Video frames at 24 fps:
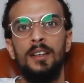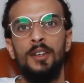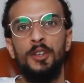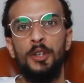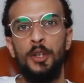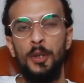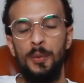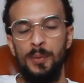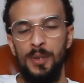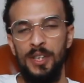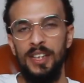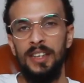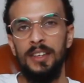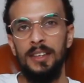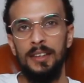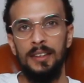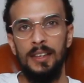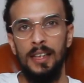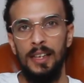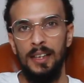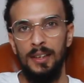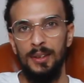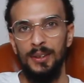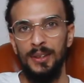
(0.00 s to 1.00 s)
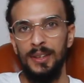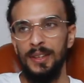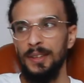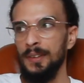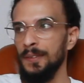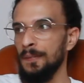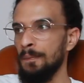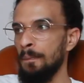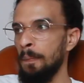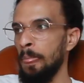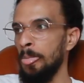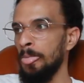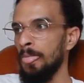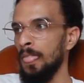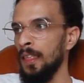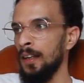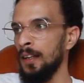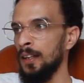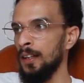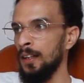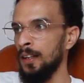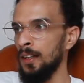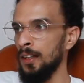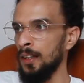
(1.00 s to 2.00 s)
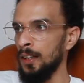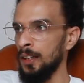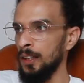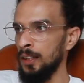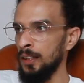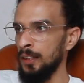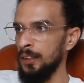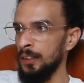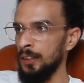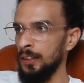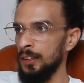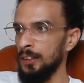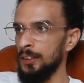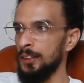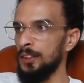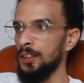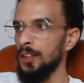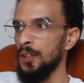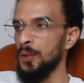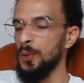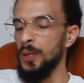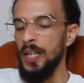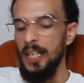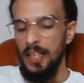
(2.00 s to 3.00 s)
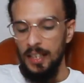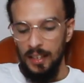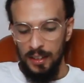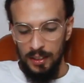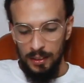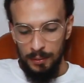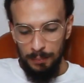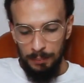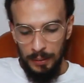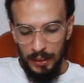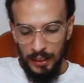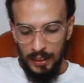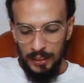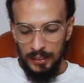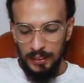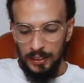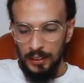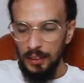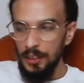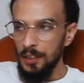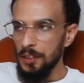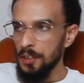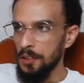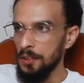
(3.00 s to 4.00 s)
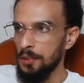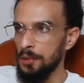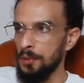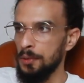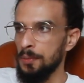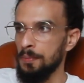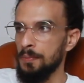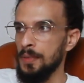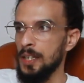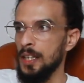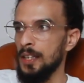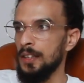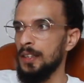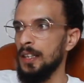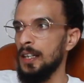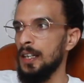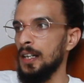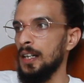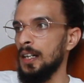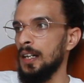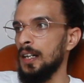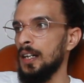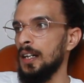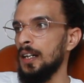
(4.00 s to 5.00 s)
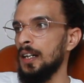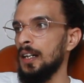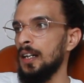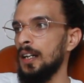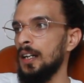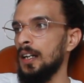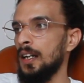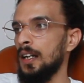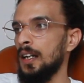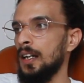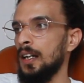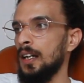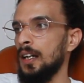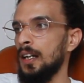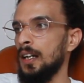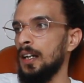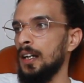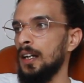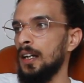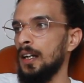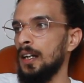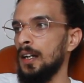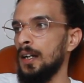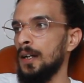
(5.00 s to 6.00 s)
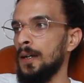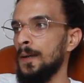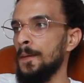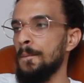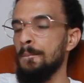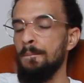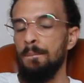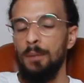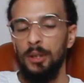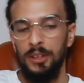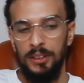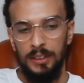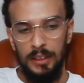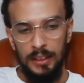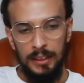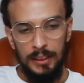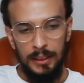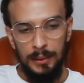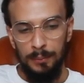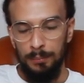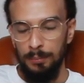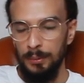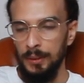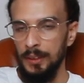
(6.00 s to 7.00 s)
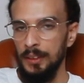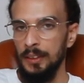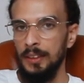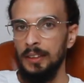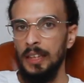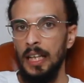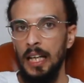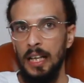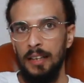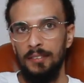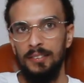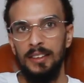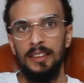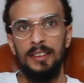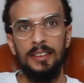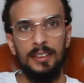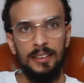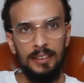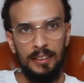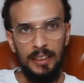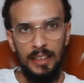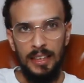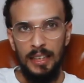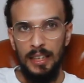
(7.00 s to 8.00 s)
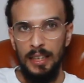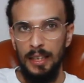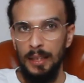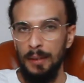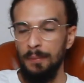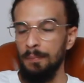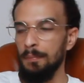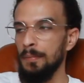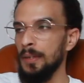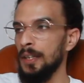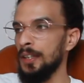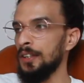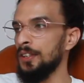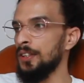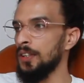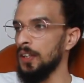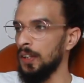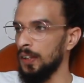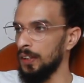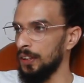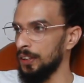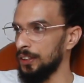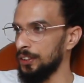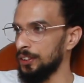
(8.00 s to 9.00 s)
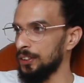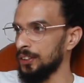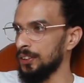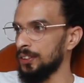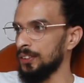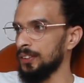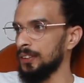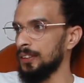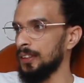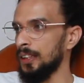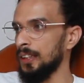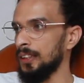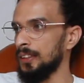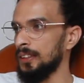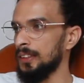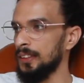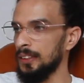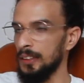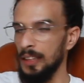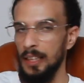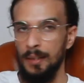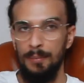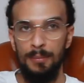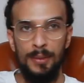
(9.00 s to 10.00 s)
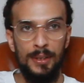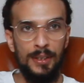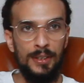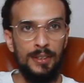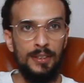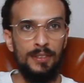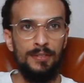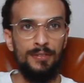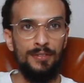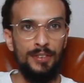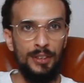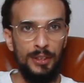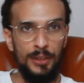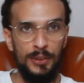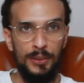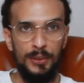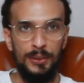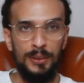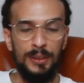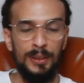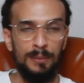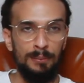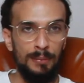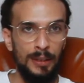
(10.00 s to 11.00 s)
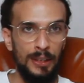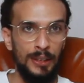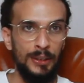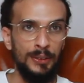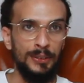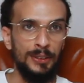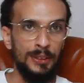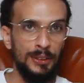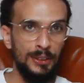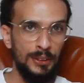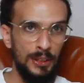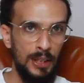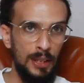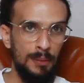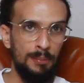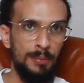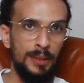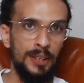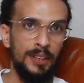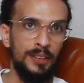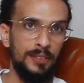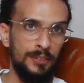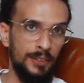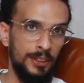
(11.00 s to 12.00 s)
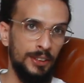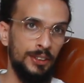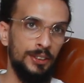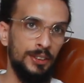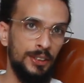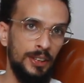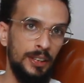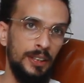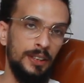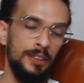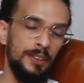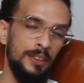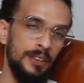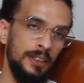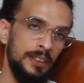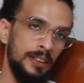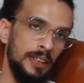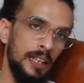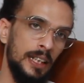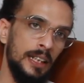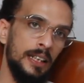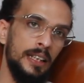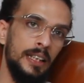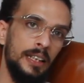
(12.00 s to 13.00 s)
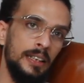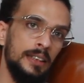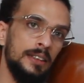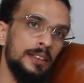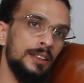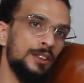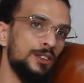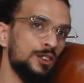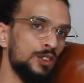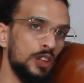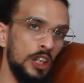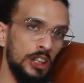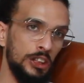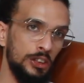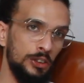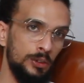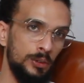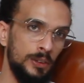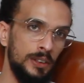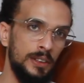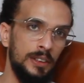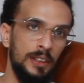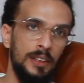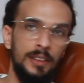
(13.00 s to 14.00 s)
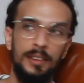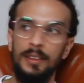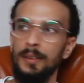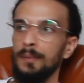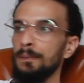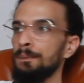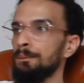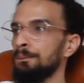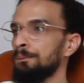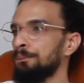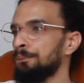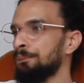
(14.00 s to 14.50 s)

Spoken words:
Community dialogue. So it cannot be assumed that participants have the same knowledge or the similar views about the topic, which here in that case is structural racism.